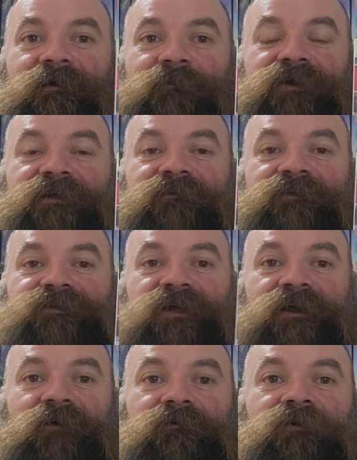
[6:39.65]
but definitely check
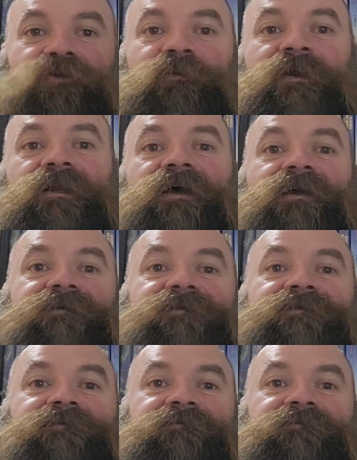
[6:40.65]
out Ultimate Alliance.